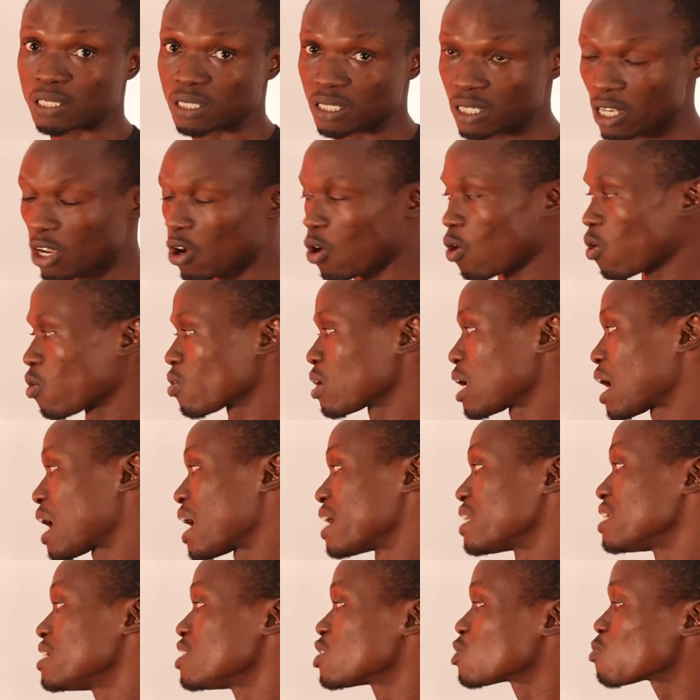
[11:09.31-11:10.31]
second
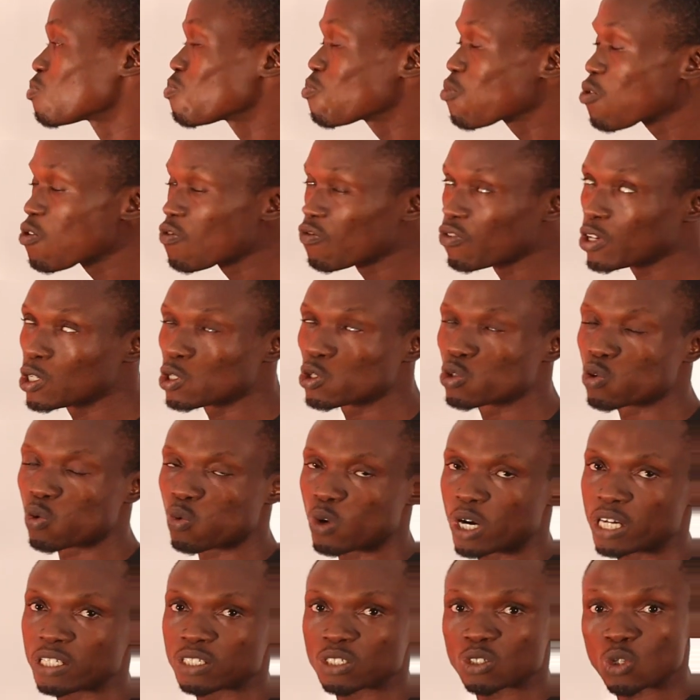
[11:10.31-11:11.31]
and is moving
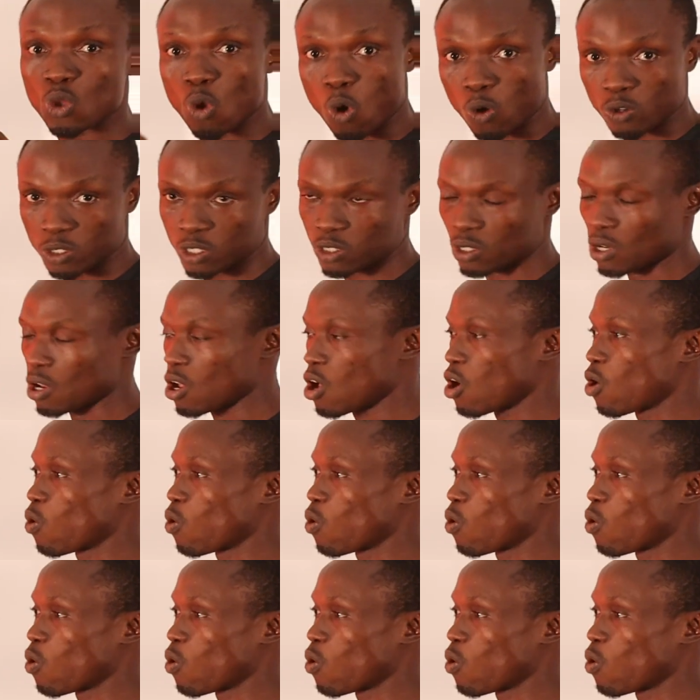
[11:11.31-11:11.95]
towards north,